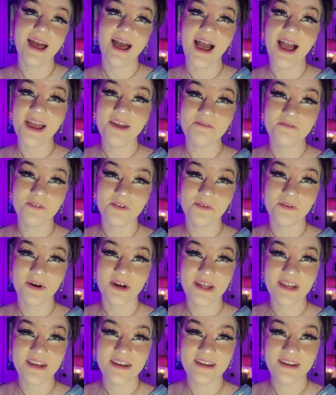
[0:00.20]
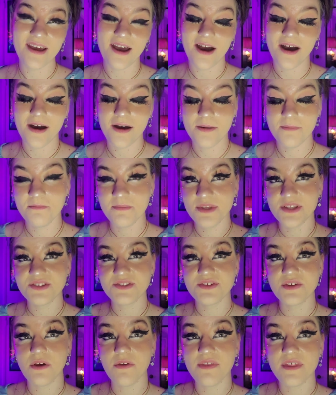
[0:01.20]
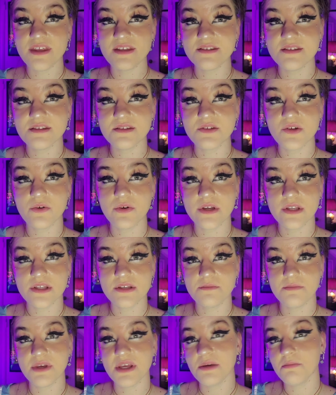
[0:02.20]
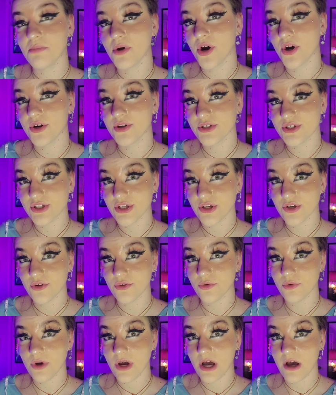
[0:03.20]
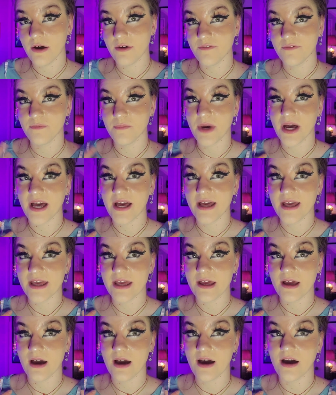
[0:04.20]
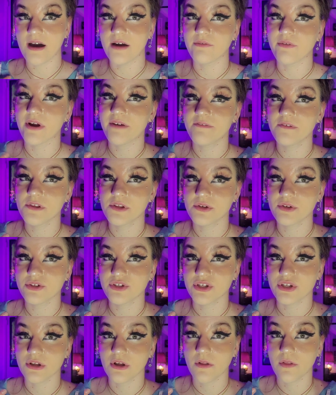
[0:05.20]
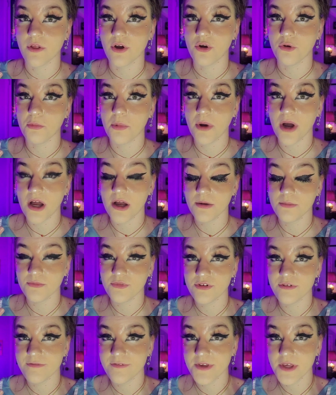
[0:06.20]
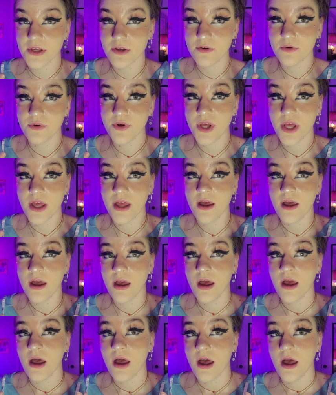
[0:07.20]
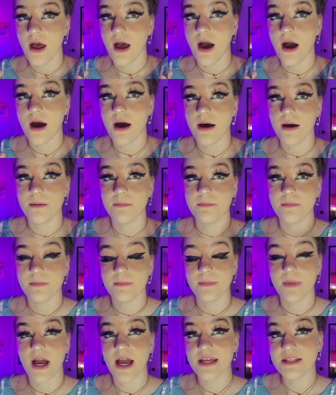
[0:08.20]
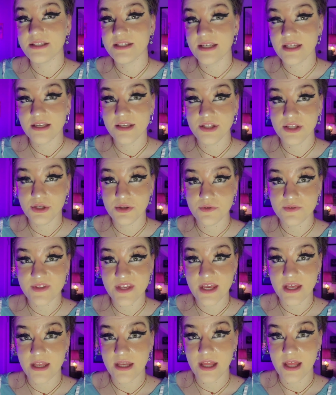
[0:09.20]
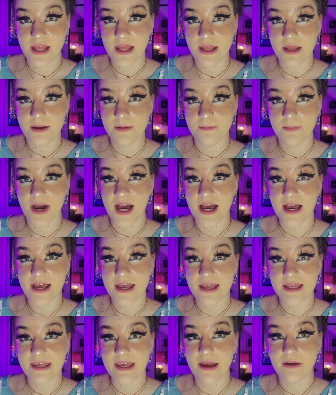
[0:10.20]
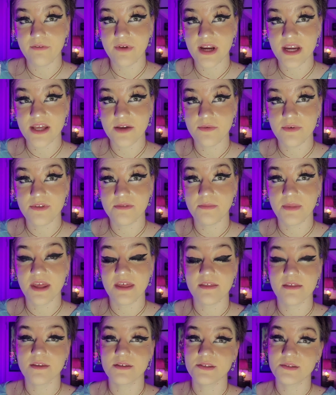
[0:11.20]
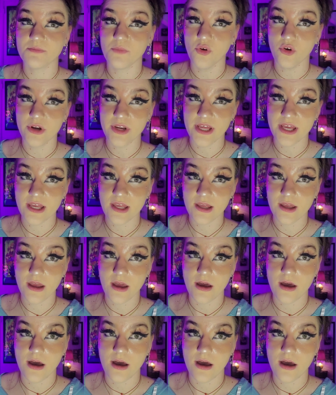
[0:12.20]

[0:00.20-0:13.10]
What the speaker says: Hi everyone. So this is going to be part two of my Revolution Glow Balm review. I did use it in my Get Ready With Me this morning.